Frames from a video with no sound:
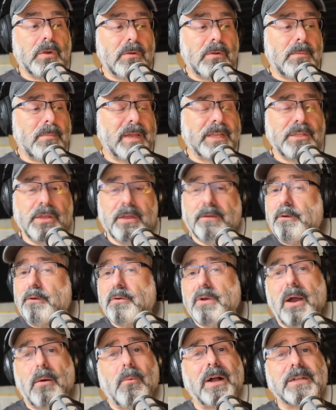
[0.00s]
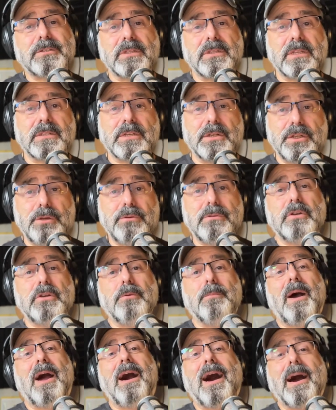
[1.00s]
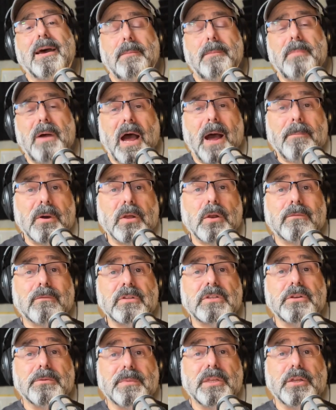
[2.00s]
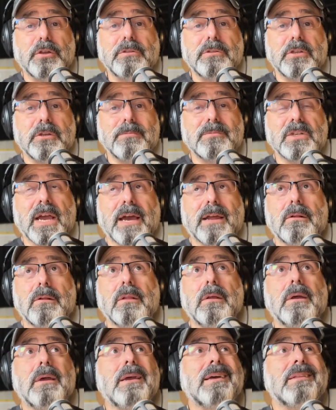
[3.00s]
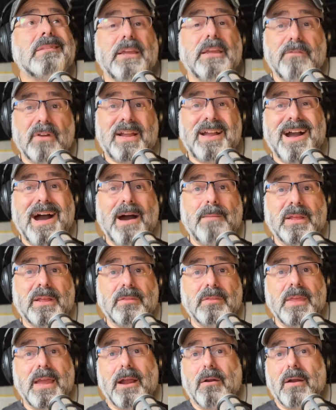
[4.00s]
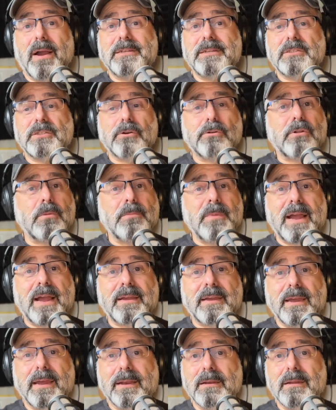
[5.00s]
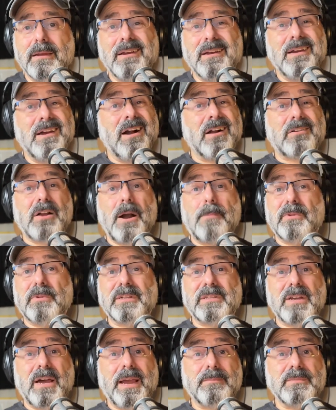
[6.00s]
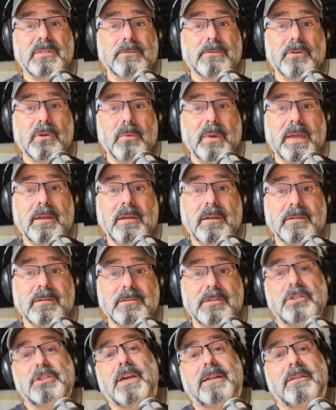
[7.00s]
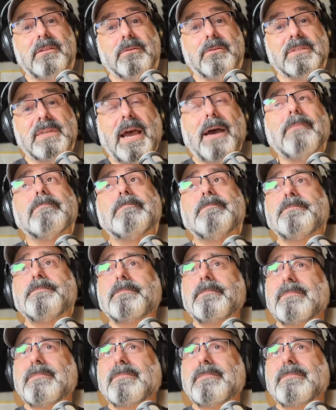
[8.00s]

go to my, if you're not watching this on YouTube, hop, hop on over to my YouTube channel. Leave a comment there. I circle back in a couple of times every week to check those out,